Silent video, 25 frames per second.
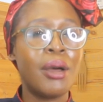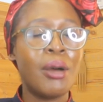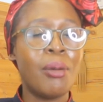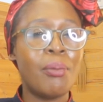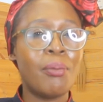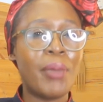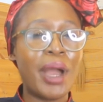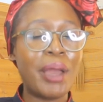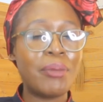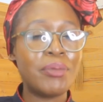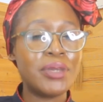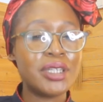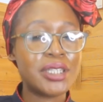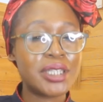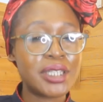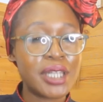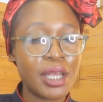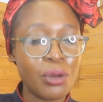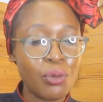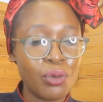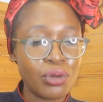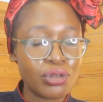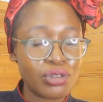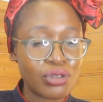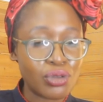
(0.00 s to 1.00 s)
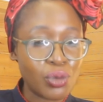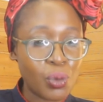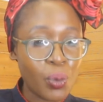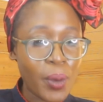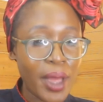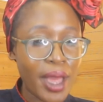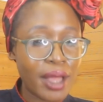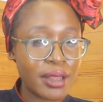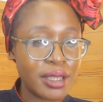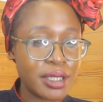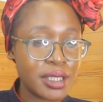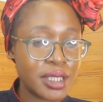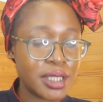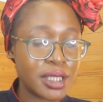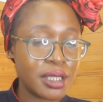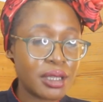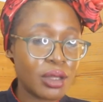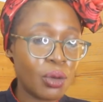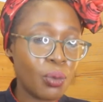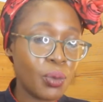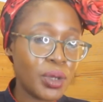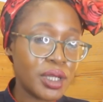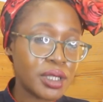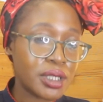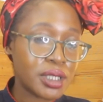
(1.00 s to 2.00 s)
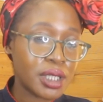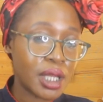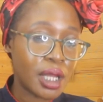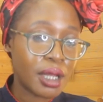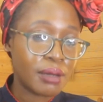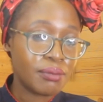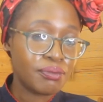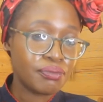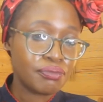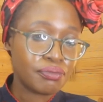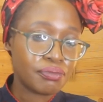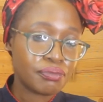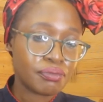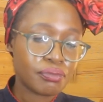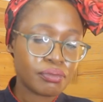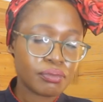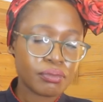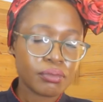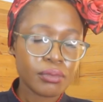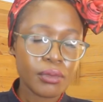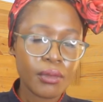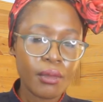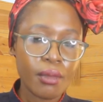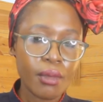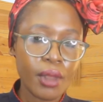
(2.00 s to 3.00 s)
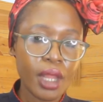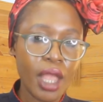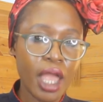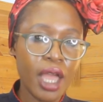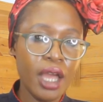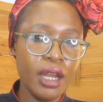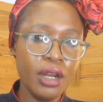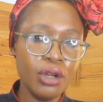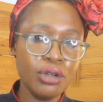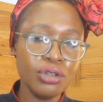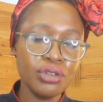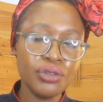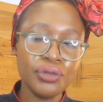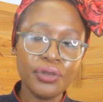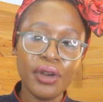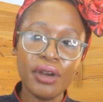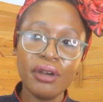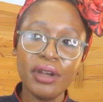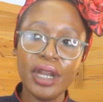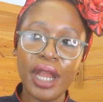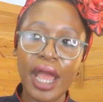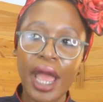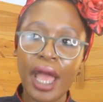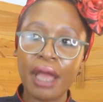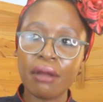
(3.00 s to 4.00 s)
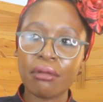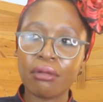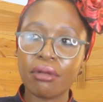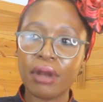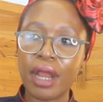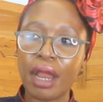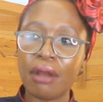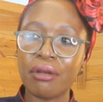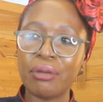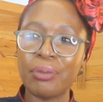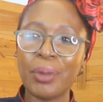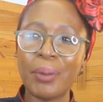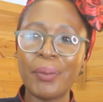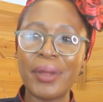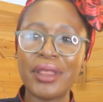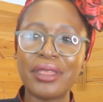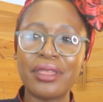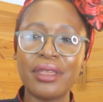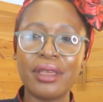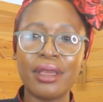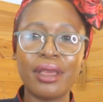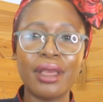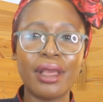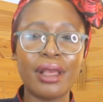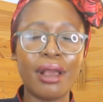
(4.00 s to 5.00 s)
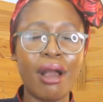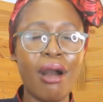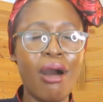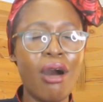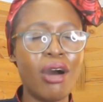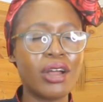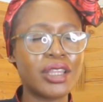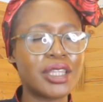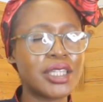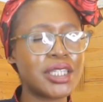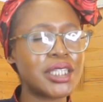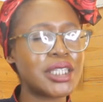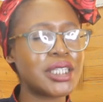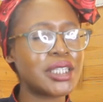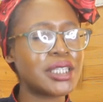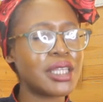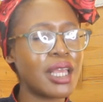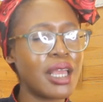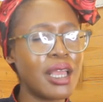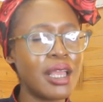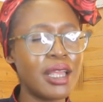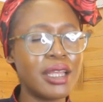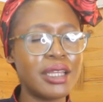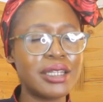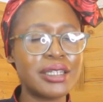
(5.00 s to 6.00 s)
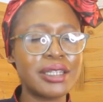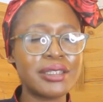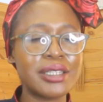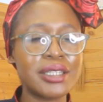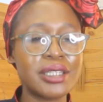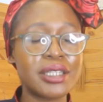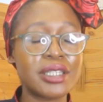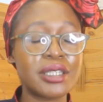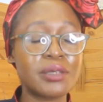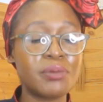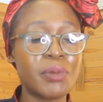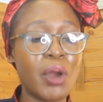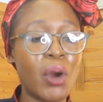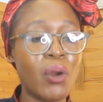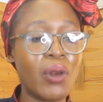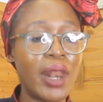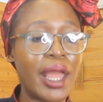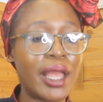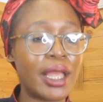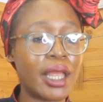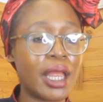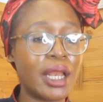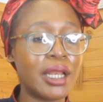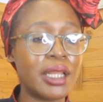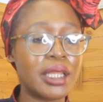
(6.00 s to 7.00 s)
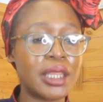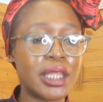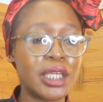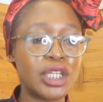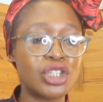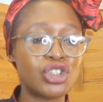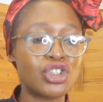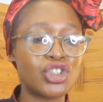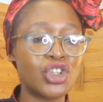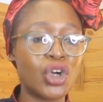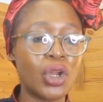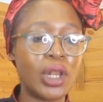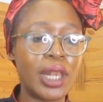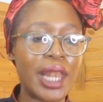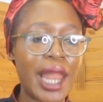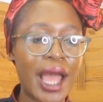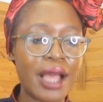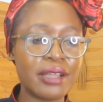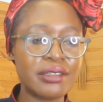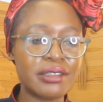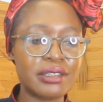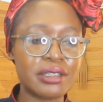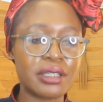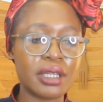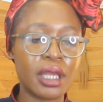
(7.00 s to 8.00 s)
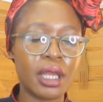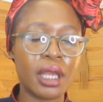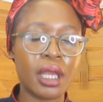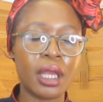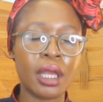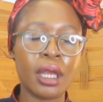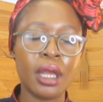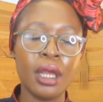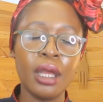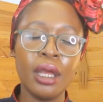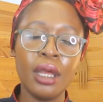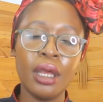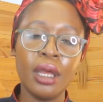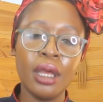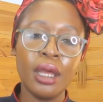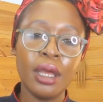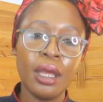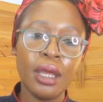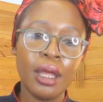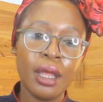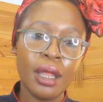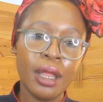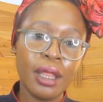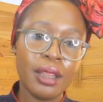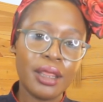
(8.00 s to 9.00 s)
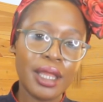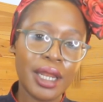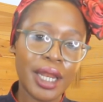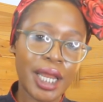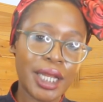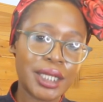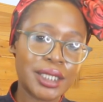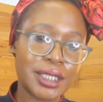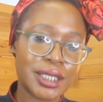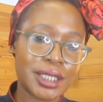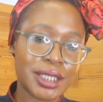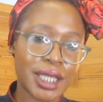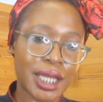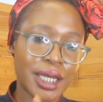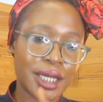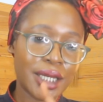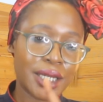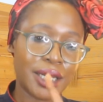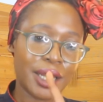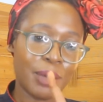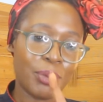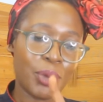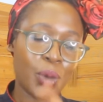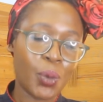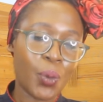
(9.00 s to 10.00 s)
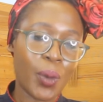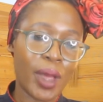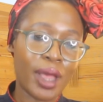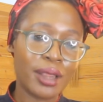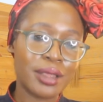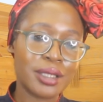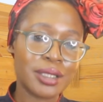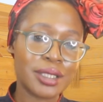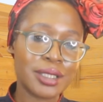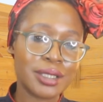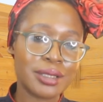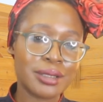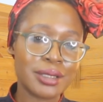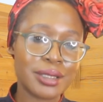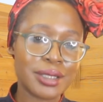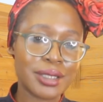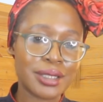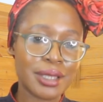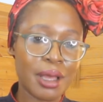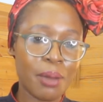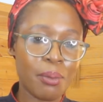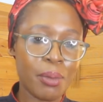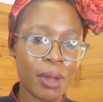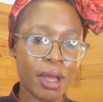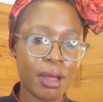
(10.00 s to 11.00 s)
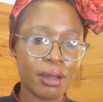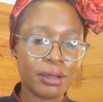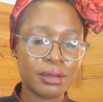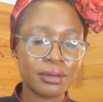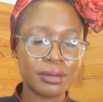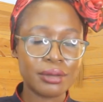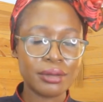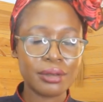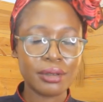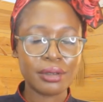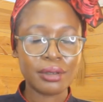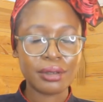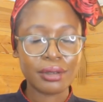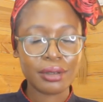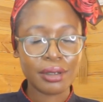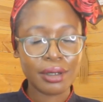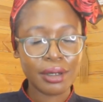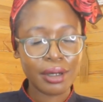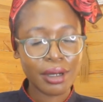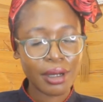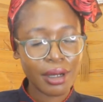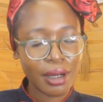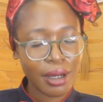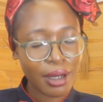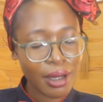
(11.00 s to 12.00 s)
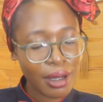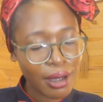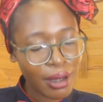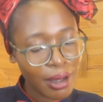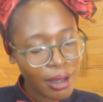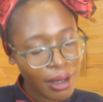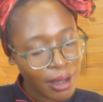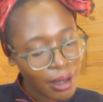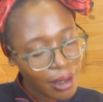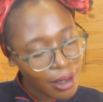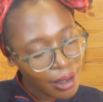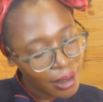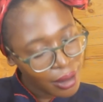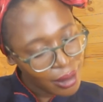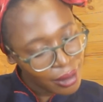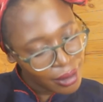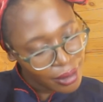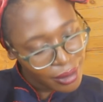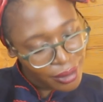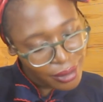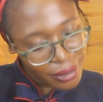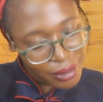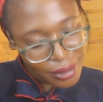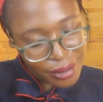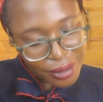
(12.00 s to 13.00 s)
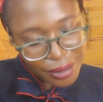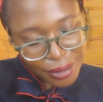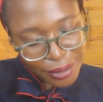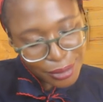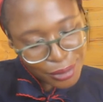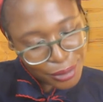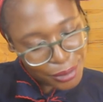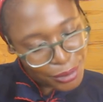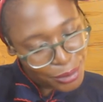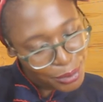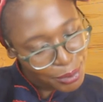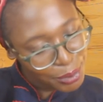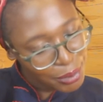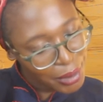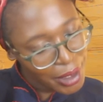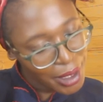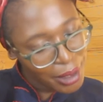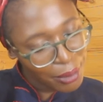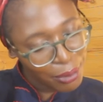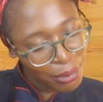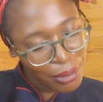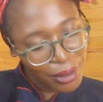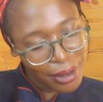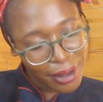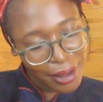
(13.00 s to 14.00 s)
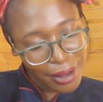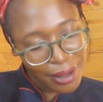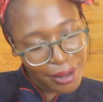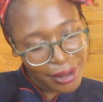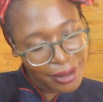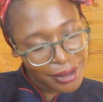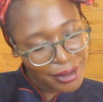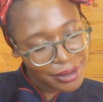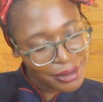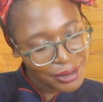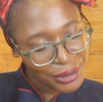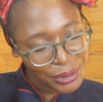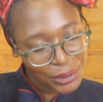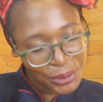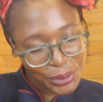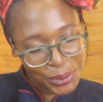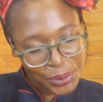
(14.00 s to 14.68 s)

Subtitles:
My mistake was to wear this in the winter. And I was very angry. I remember thinking, oh, this thing, it doesn't smell like anything. It's not lasting. Then I decided, let me wear this in the summer. Oh, baby.